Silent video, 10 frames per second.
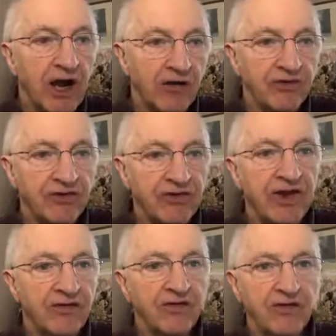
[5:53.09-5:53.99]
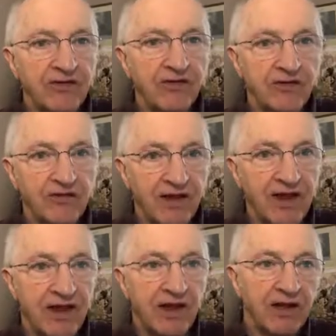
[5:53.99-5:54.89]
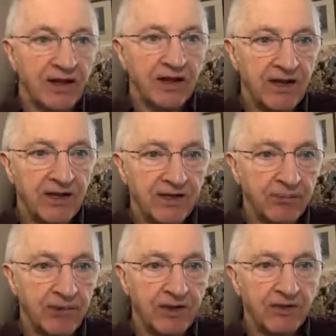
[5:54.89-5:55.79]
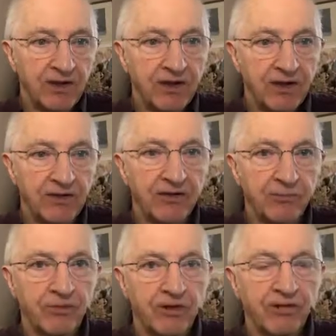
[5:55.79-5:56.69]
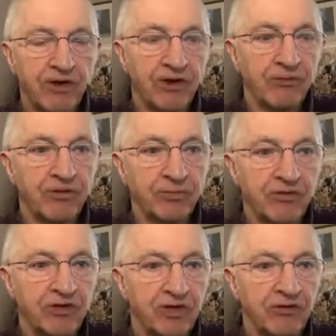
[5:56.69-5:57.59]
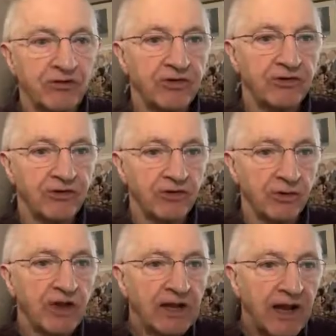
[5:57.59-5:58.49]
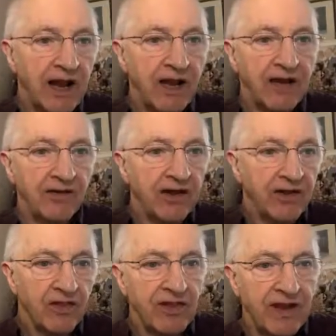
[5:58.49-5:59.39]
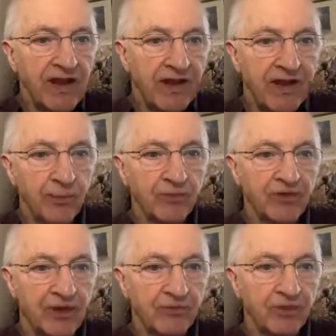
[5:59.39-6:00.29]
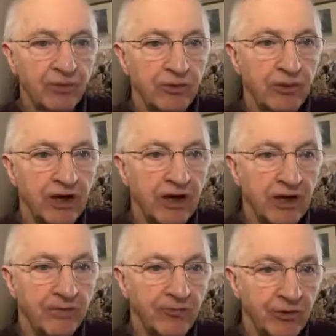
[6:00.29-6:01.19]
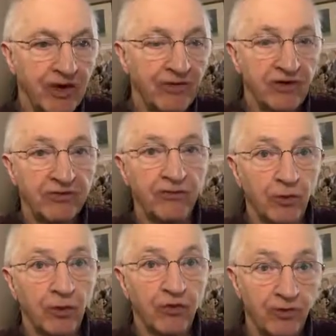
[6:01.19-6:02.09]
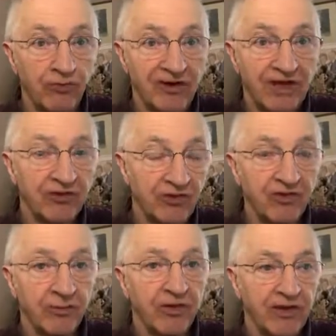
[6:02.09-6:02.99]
understands that it is there in the profile of this particular individual, and that helps them to actually forge the relationship